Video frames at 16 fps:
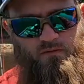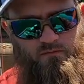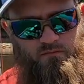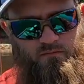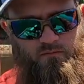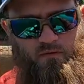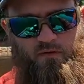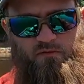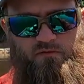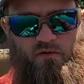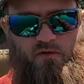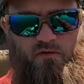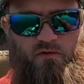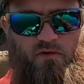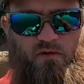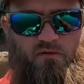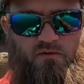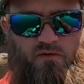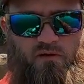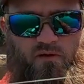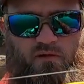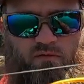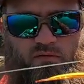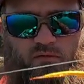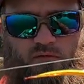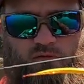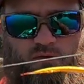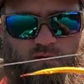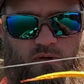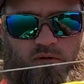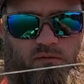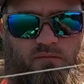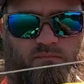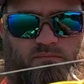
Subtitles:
So I'll show you that jig real quick.